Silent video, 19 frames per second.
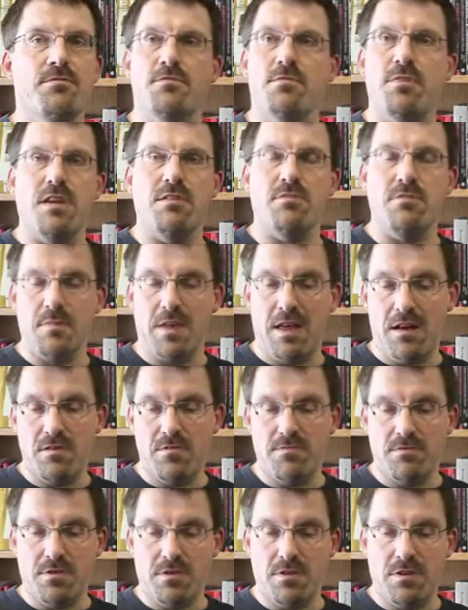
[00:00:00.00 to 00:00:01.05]
extremely
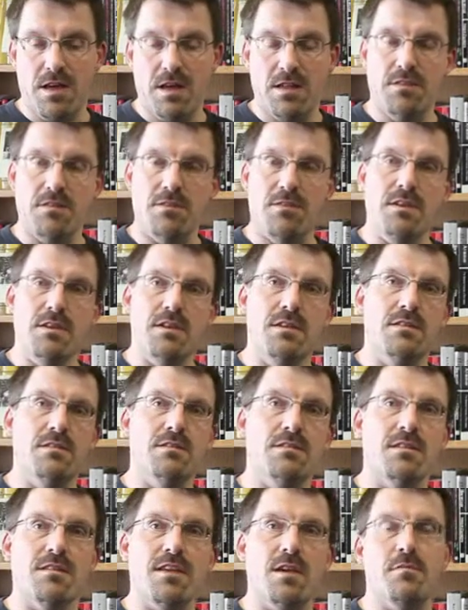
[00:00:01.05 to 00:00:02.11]
helpful, and the
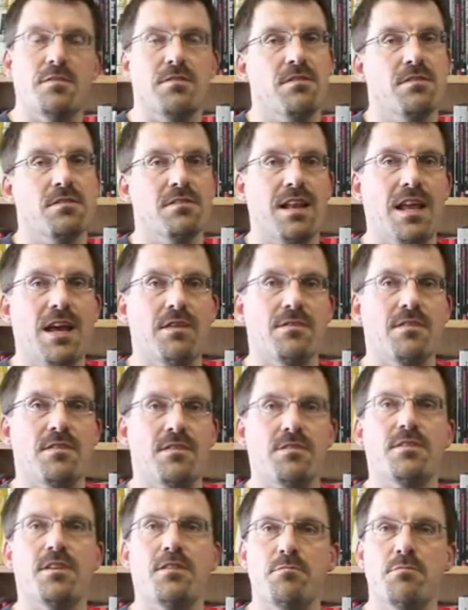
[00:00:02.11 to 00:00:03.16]
Disabled Students Allowances
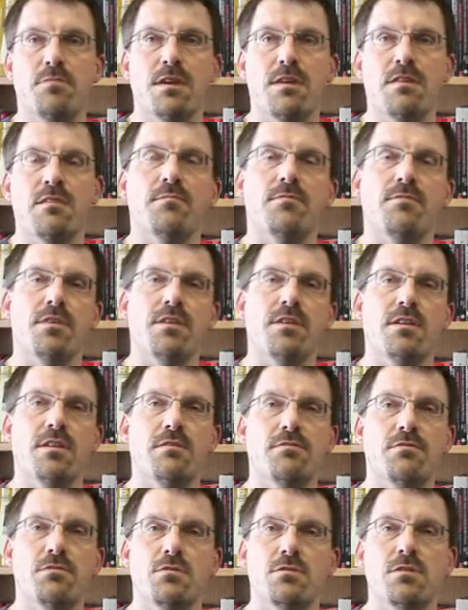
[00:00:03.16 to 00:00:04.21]
have given me some funding
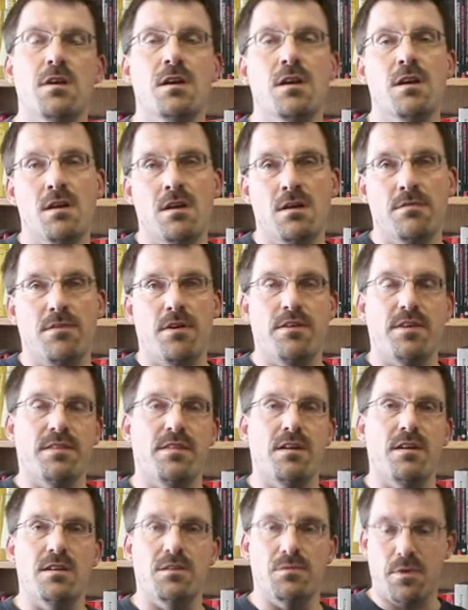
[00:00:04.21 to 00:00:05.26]
for various
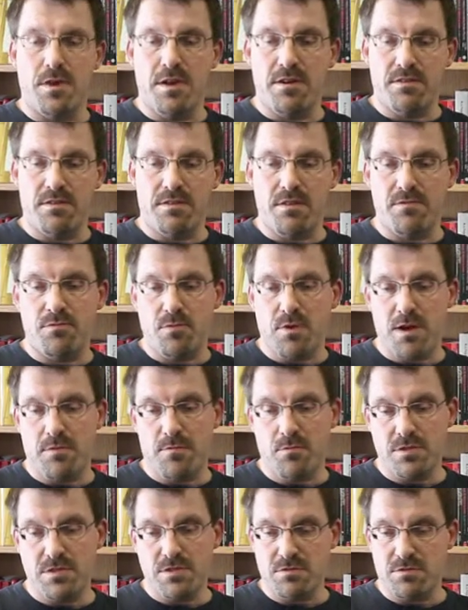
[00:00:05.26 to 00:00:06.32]
hardware and software,
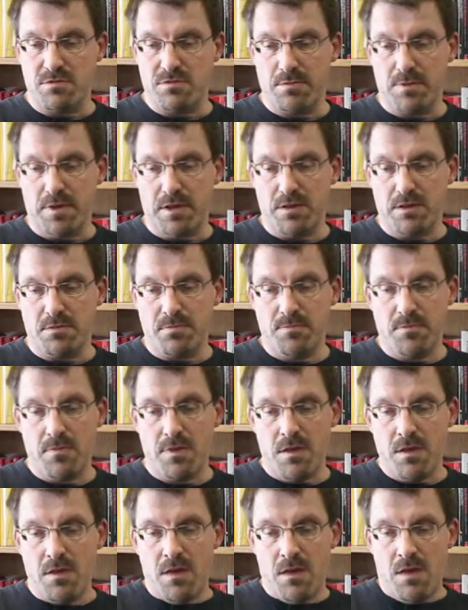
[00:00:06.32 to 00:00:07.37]
which has also been good.
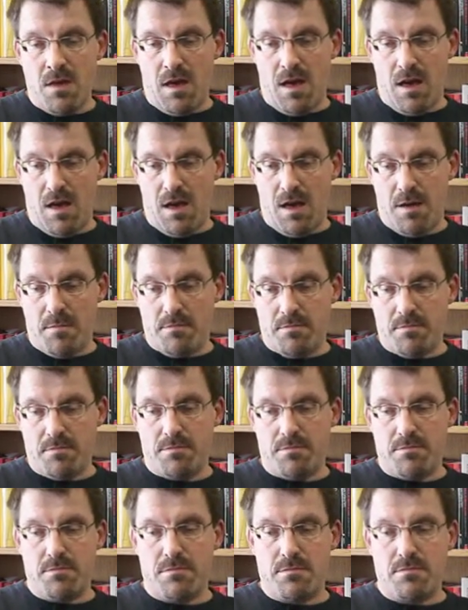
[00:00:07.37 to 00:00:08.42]
I've
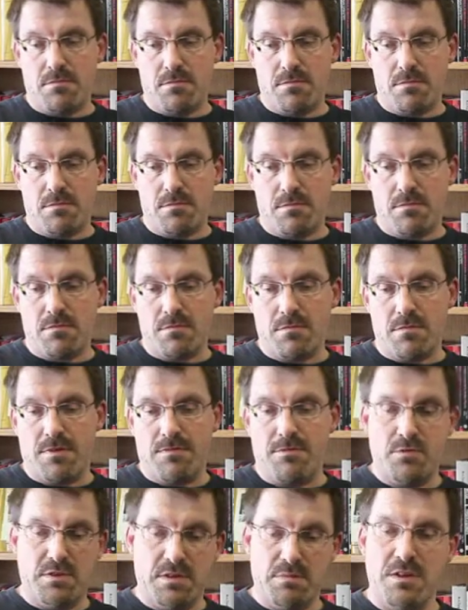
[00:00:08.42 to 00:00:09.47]

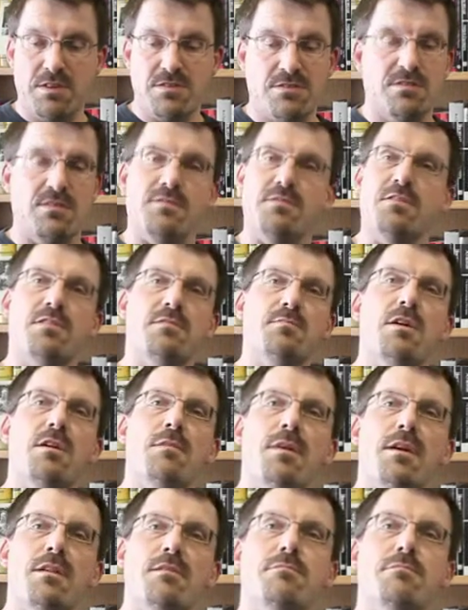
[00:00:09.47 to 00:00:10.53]
already mentioned that it was a smart pen.